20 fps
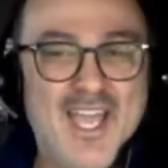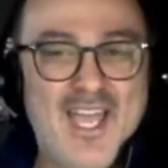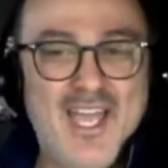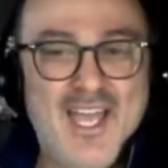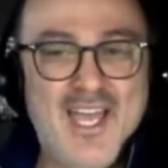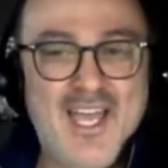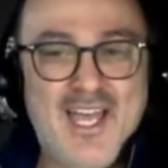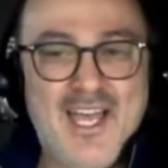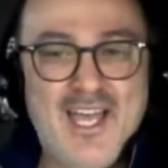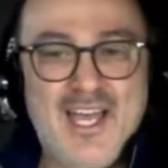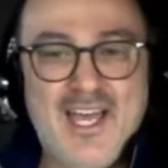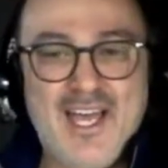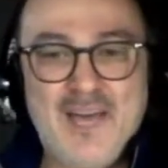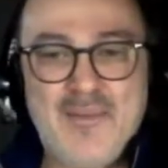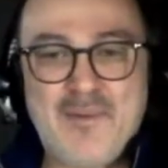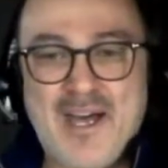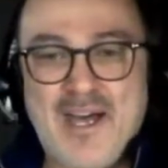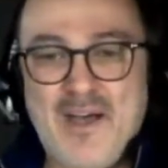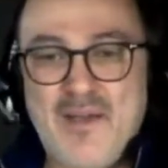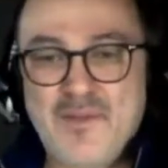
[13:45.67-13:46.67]

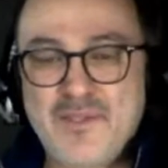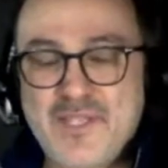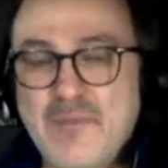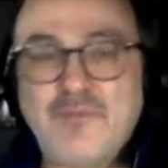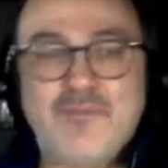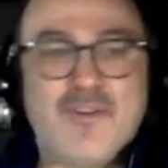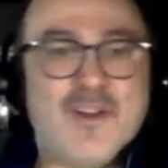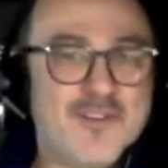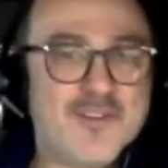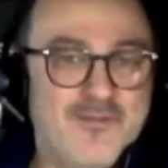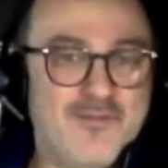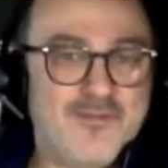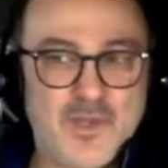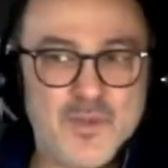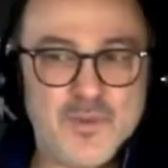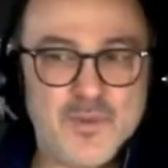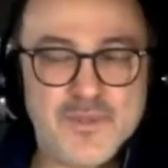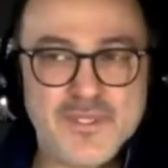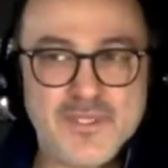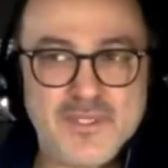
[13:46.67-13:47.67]
about a couple of hundred
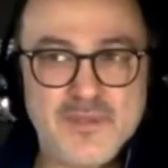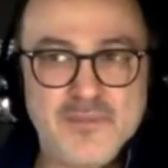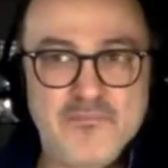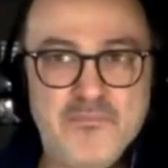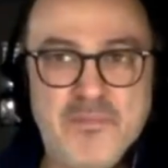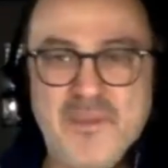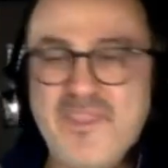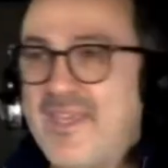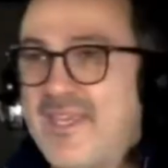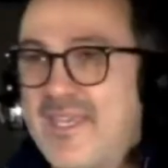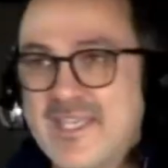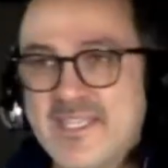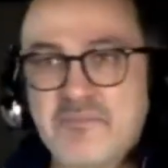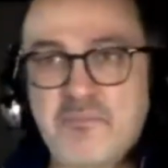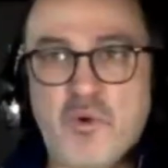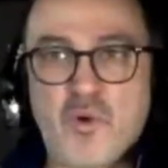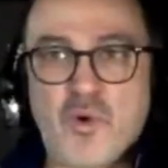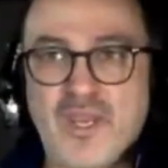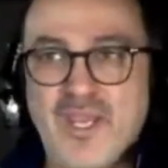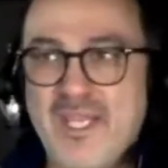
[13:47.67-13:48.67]
videos. But then it gets
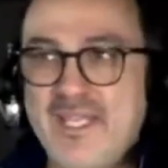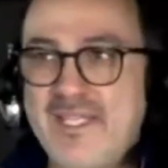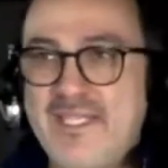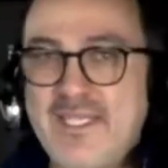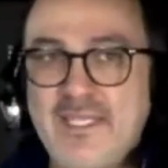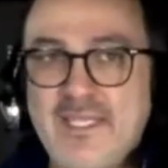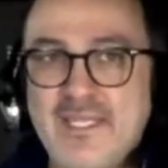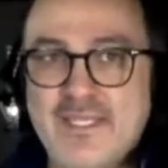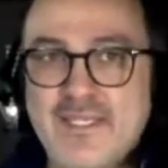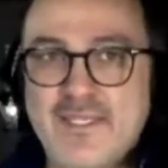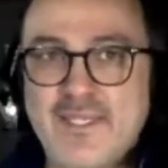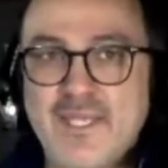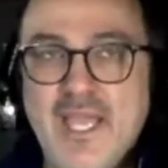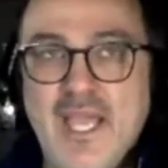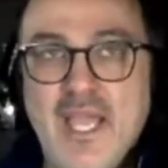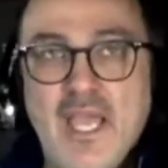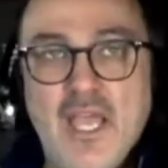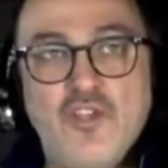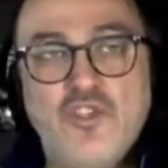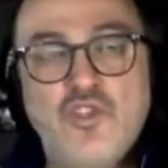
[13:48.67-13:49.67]
boring and tedious.
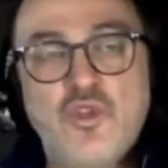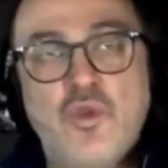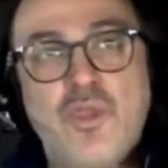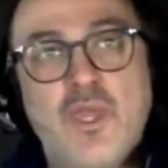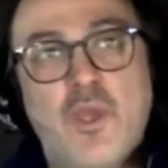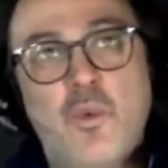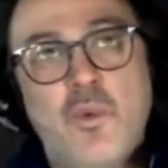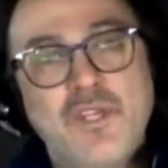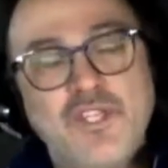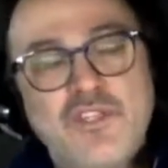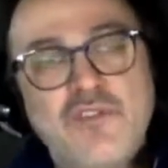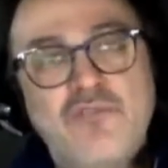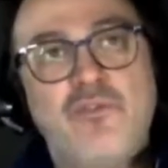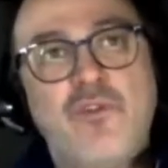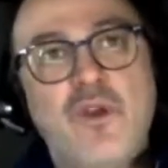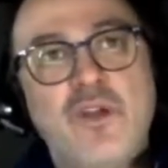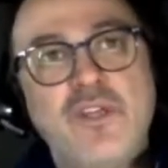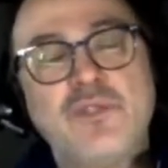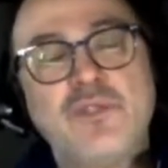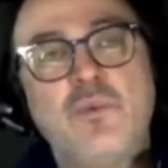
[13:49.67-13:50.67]
So the question
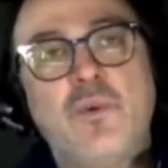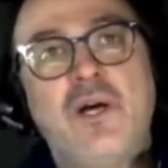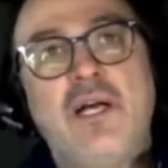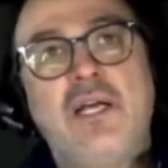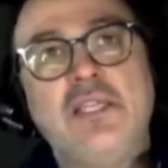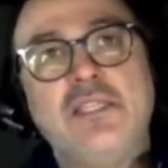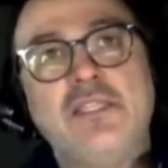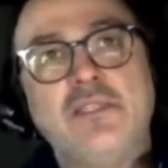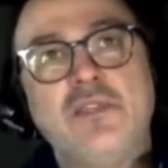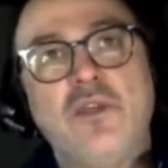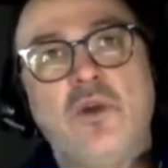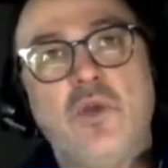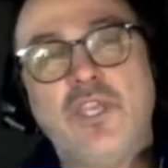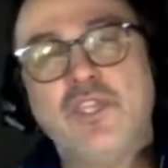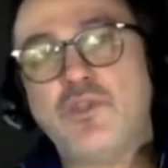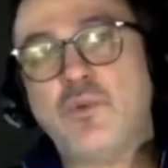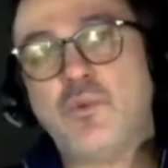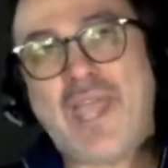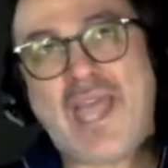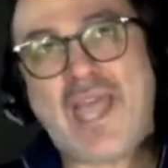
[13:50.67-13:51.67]
for us was, okay,
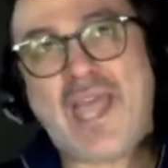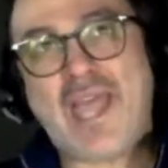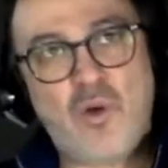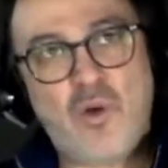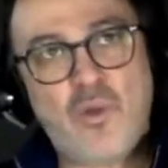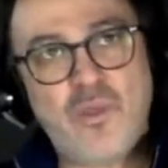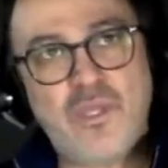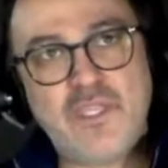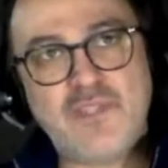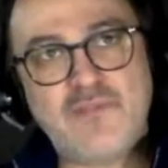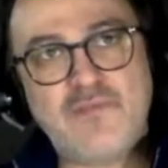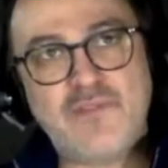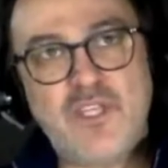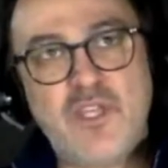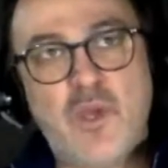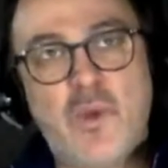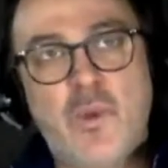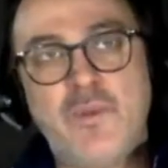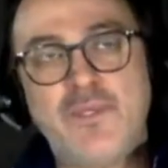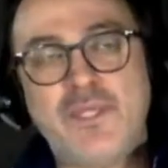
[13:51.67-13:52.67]
so we have all these
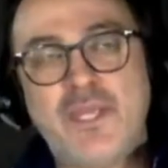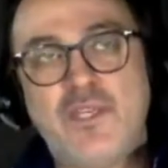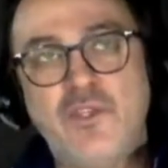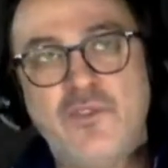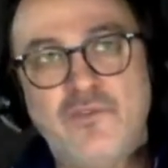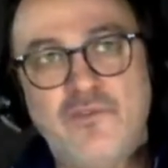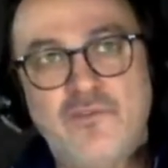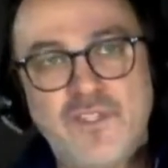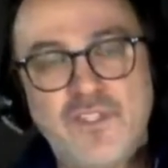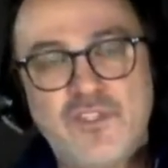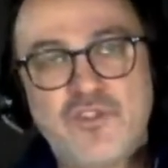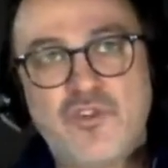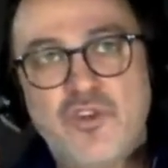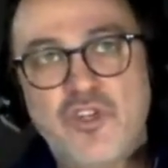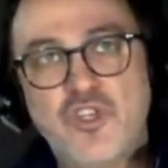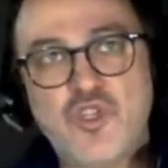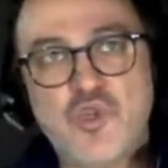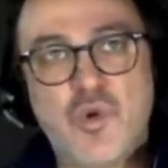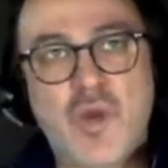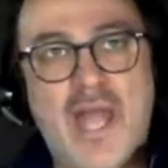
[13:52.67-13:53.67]
videos and visitor
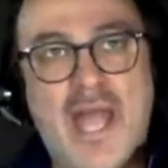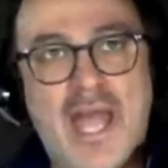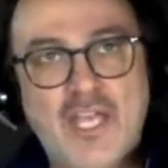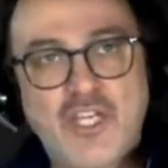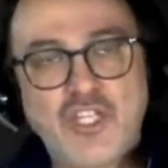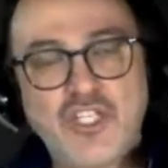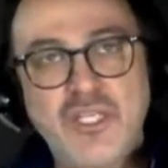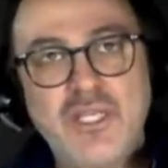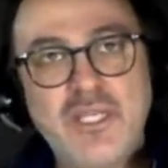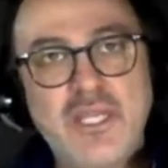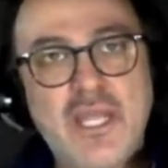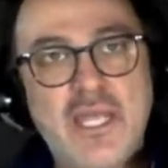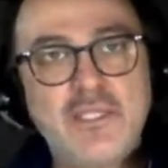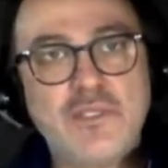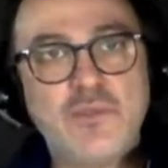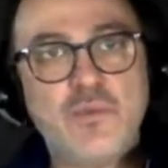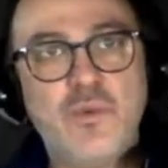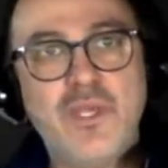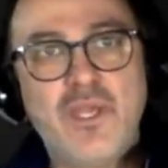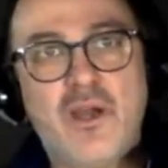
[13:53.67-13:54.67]
interaction that
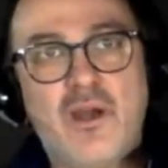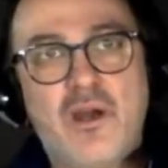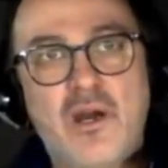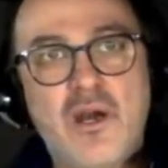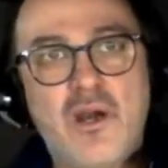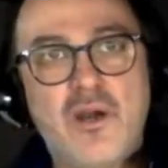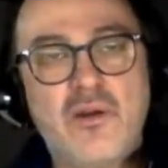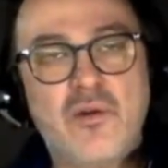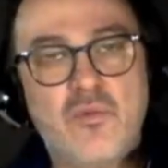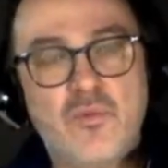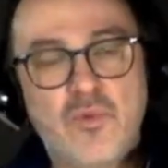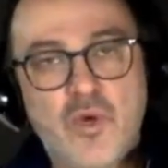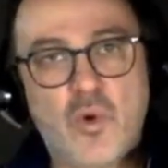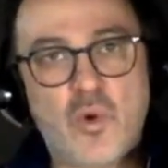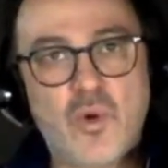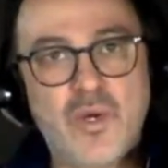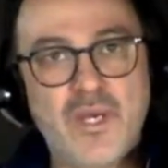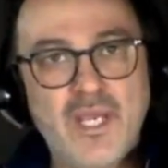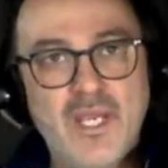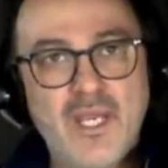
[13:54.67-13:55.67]
we are
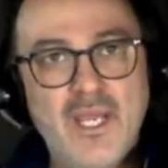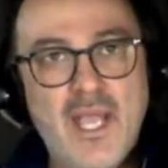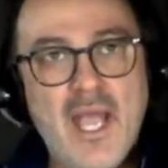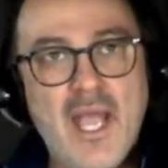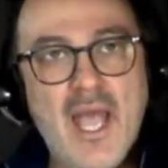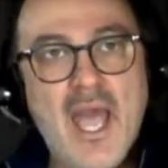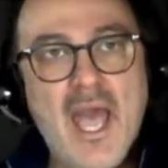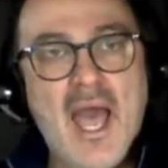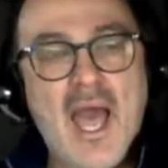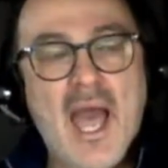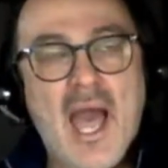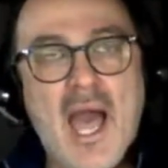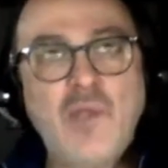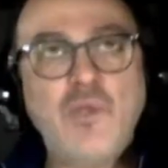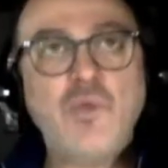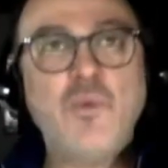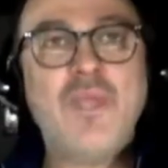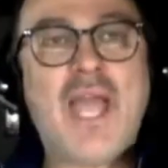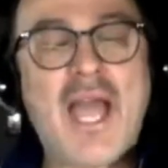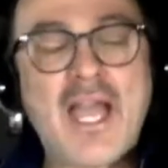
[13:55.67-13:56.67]
recording. How
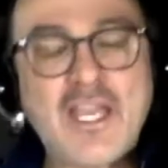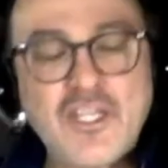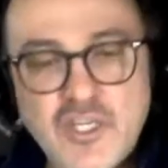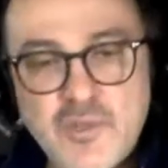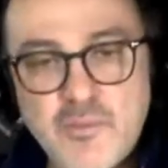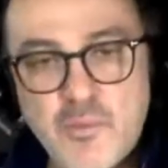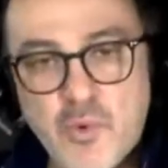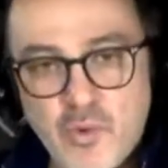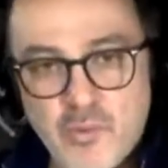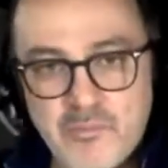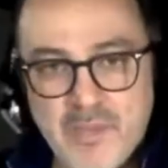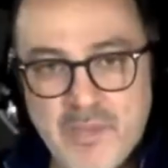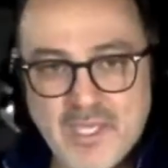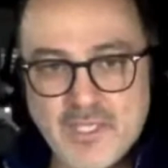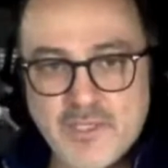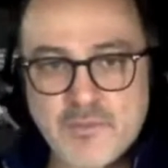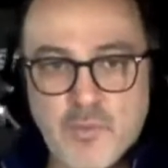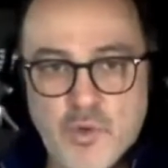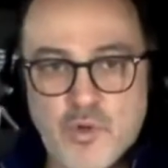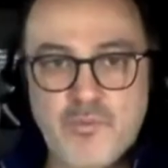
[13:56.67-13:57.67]
do we actually make
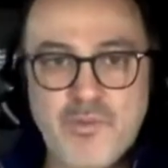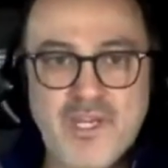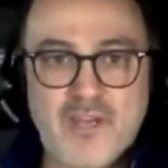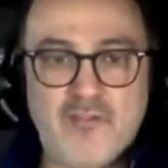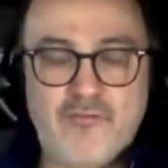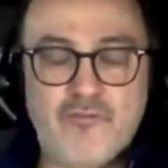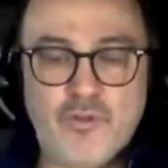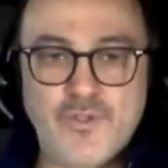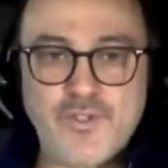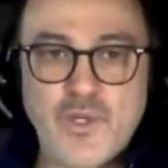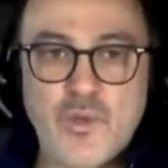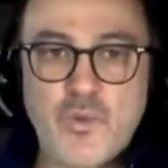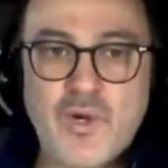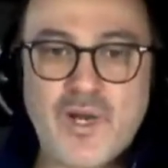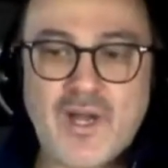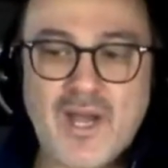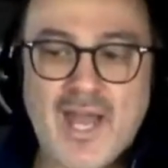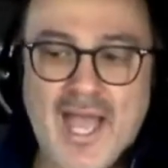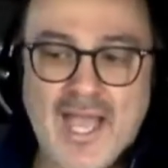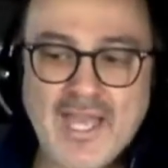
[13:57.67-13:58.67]
it more meaningful? So
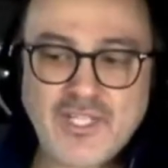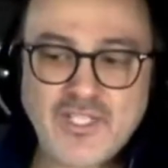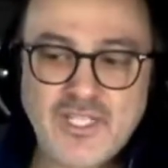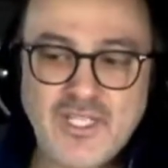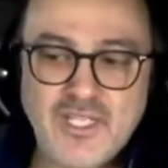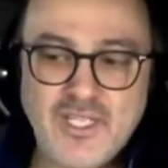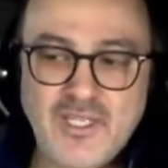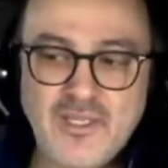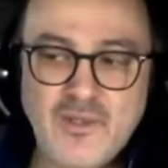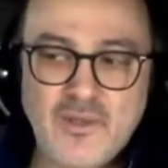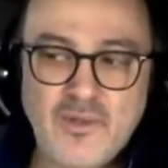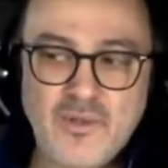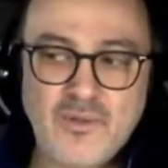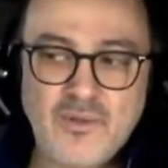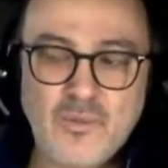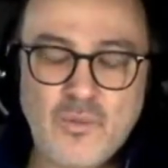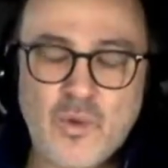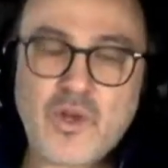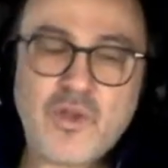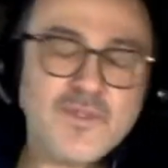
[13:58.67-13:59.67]
we're actually
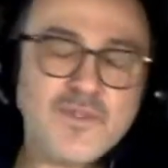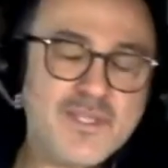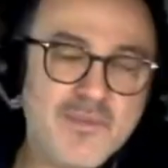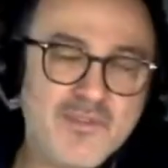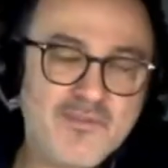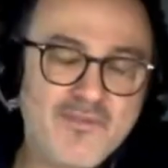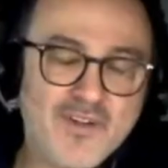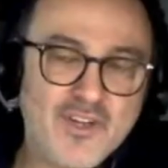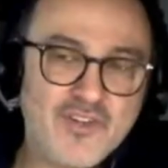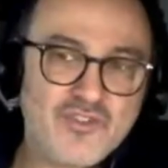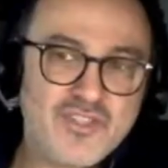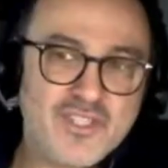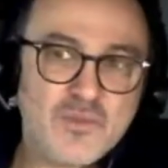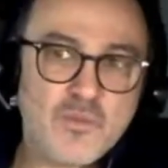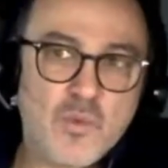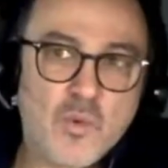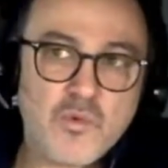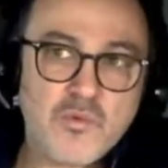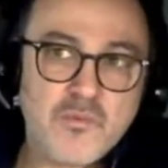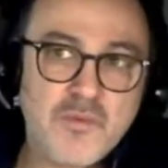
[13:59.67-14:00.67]
working on something very interesting
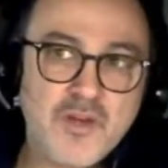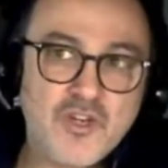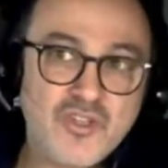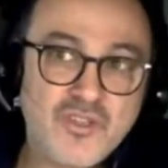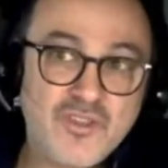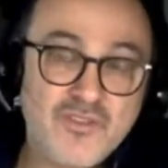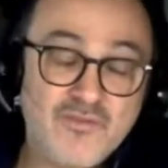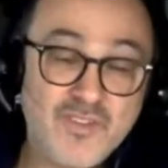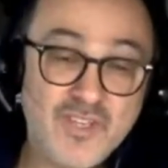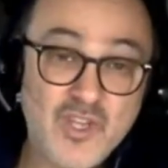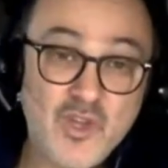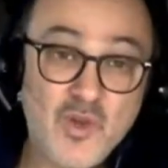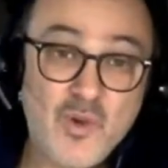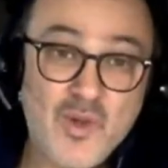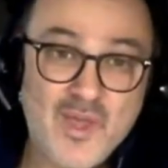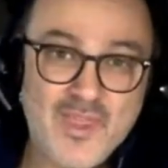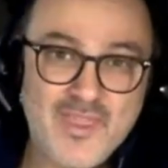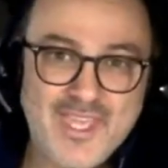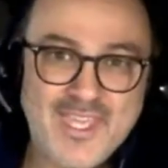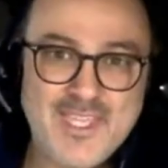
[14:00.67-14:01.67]
where we're merging the video
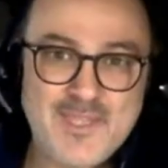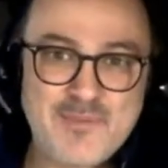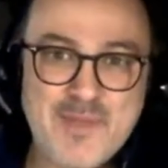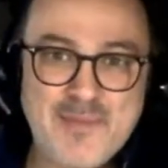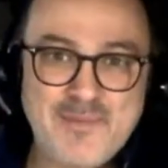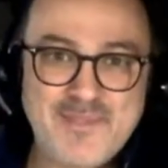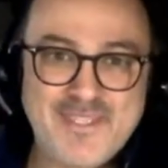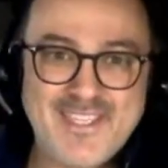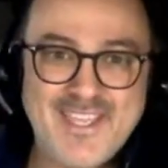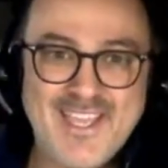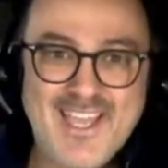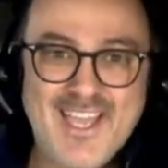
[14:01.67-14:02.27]
and the heat maps